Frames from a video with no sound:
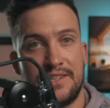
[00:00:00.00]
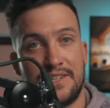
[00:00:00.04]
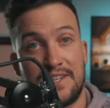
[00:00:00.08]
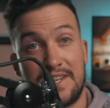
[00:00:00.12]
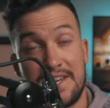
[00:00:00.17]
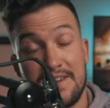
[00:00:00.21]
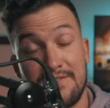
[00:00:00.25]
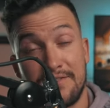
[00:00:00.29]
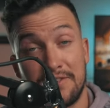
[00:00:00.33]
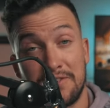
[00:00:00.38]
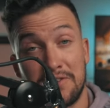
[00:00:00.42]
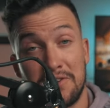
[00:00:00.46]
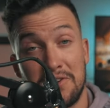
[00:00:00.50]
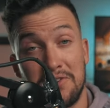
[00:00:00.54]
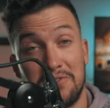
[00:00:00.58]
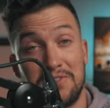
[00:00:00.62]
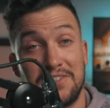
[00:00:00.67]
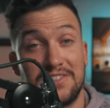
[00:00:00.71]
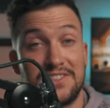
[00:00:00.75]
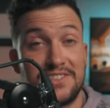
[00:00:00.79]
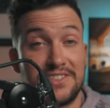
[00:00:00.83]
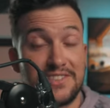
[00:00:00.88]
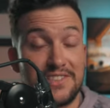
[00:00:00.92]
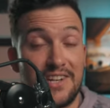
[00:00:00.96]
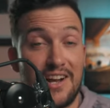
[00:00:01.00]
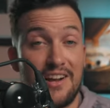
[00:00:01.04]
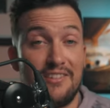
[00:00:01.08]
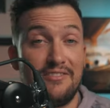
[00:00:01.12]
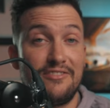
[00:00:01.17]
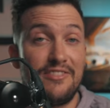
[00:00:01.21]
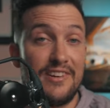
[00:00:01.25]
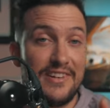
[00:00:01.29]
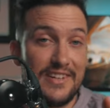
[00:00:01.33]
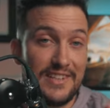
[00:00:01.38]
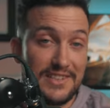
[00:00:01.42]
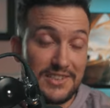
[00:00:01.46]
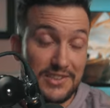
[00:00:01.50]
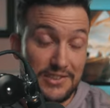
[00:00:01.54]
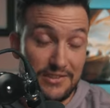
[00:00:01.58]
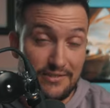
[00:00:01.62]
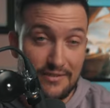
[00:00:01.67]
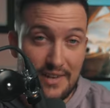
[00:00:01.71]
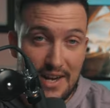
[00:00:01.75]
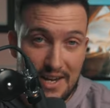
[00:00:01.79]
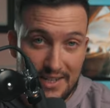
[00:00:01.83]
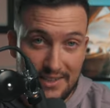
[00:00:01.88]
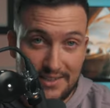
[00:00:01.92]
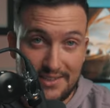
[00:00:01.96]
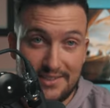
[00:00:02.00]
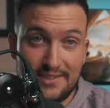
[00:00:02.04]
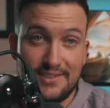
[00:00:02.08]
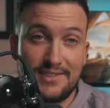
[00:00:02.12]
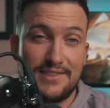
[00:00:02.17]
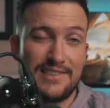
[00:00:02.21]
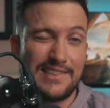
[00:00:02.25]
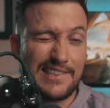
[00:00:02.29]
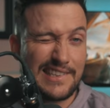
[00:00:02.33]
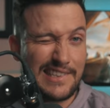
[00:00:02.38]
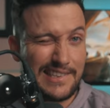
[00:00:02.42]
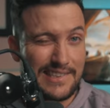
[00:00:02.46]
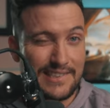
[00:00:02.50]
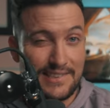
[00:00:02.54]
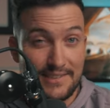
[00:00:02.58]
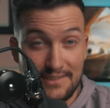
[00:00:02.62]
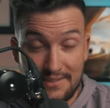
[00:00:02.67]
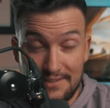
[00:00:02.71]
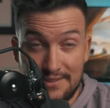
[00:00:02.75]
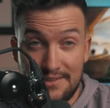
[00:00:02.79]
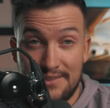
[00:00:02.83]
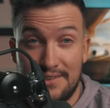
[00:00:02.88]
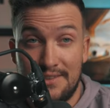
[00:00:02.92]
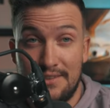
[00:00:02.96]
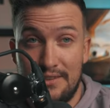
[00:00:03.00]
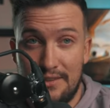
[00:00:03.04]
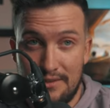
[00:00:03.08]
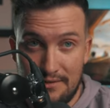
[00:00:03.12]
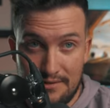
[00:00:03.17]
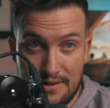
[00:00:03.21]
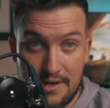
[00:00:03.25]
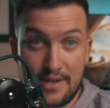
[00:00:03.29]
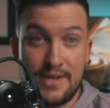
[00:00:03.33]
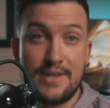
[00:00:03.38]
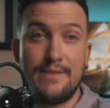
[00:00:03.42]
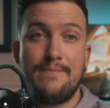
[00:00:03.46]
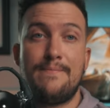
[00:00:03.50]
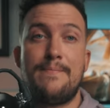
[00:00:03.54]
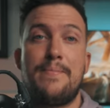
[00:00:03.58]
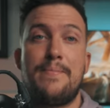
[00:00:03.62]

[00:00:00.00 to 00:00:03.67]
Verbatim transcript: even though this is not financial advice. All right?